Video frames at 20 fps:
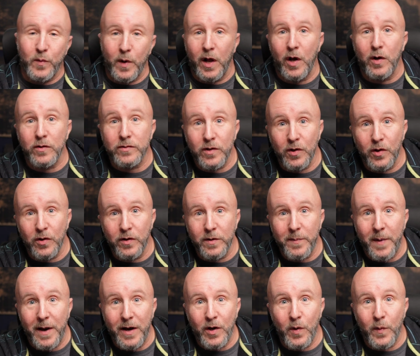What I also learned
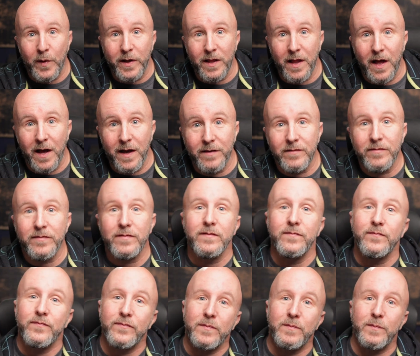about going live,
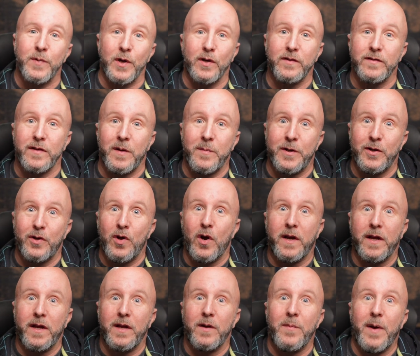because I've been
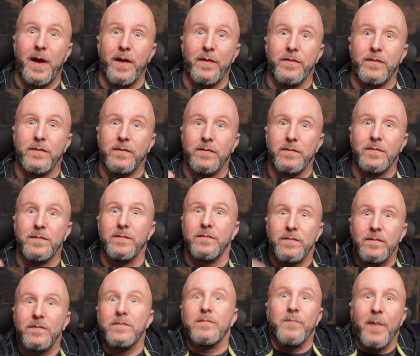talking about
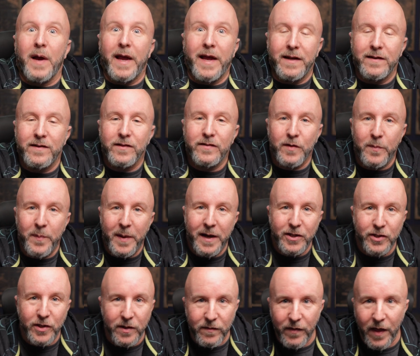my
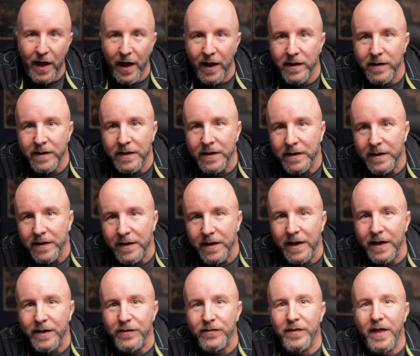anticipation of that,
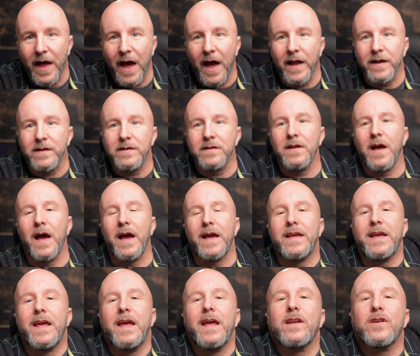is that I
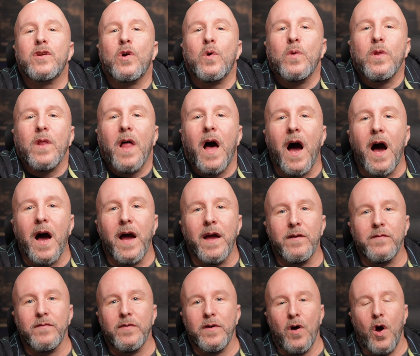can't go
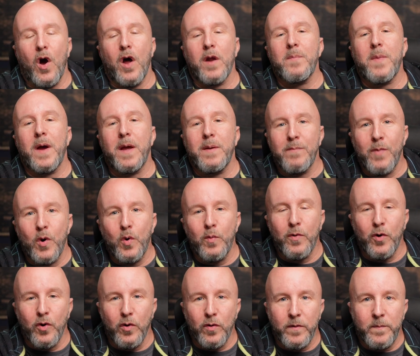live on my
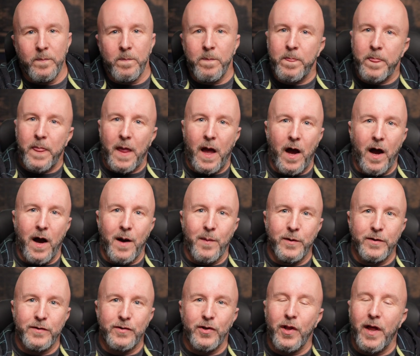mobile
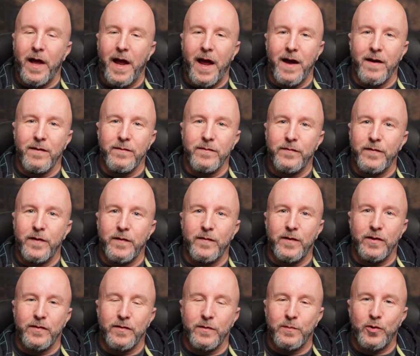until I have
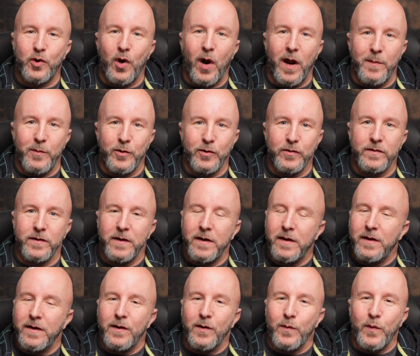50 subscribers,
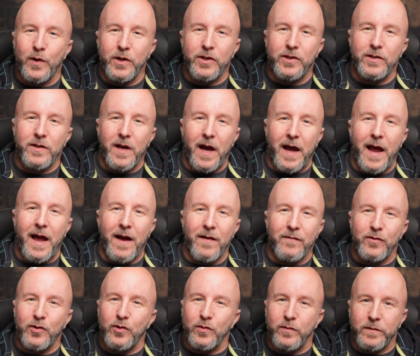which I
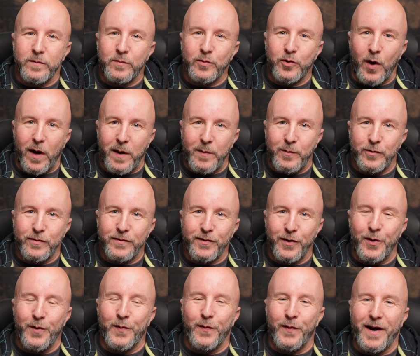have 2 subscribers.
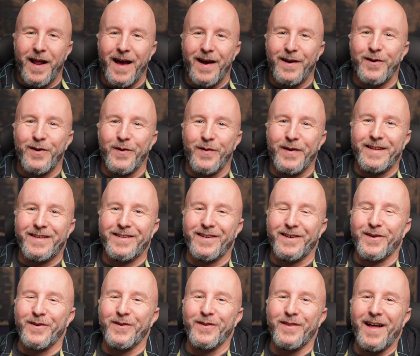So we're not going
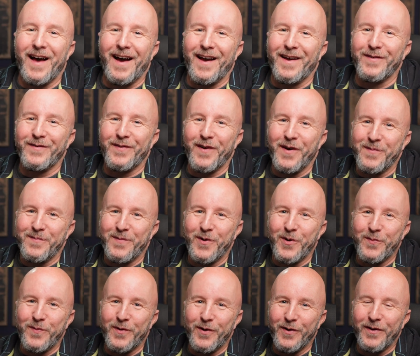to go live on
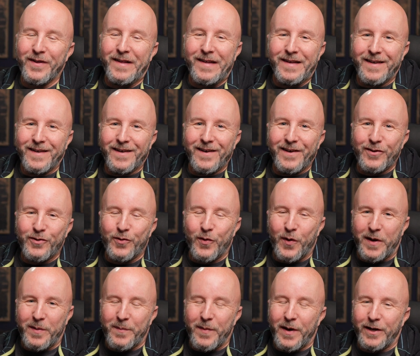mobile
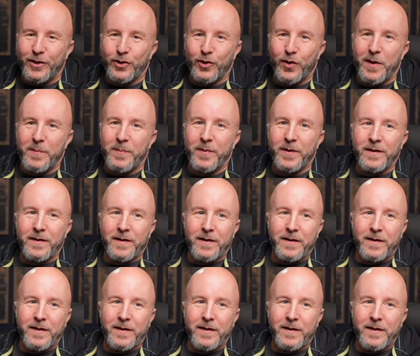during my trip.